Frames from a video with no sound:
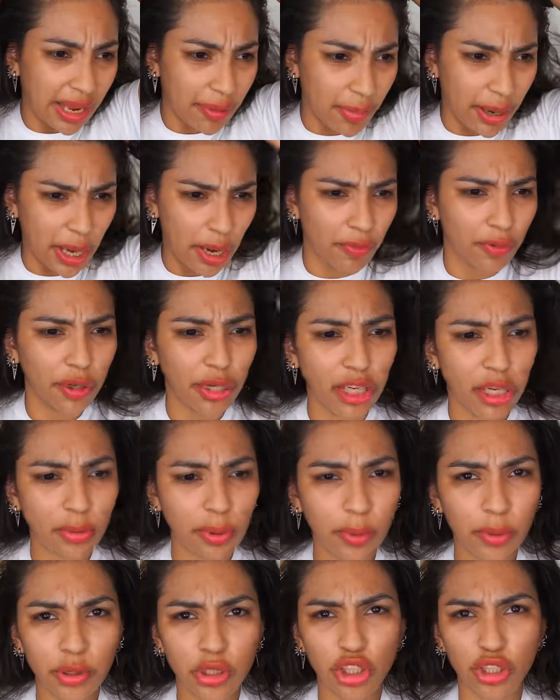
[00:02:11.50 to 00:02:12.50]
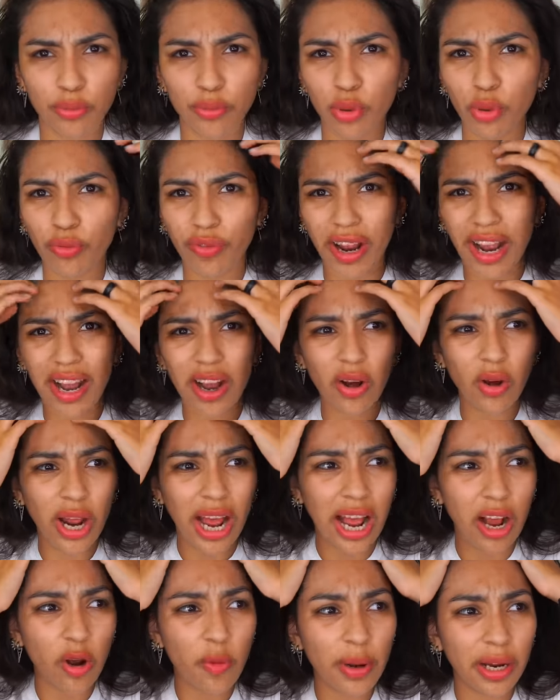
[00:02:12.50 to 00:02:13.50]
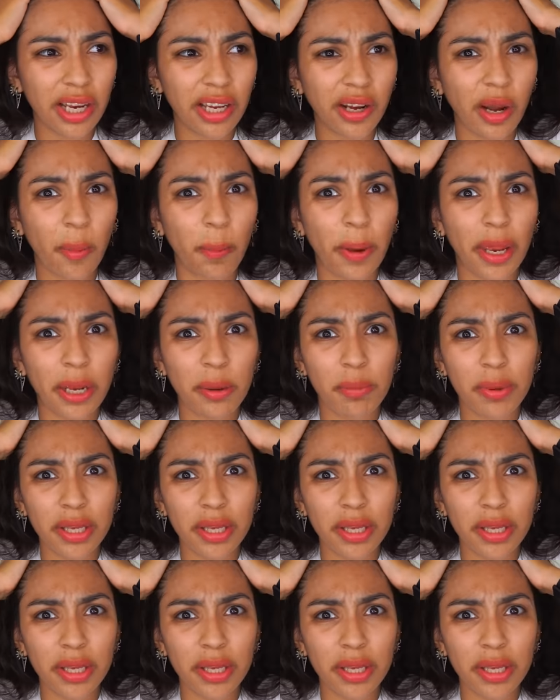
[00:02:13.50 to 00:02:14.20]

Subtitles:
Am I ever gonna be able to move out? How am I gonna pay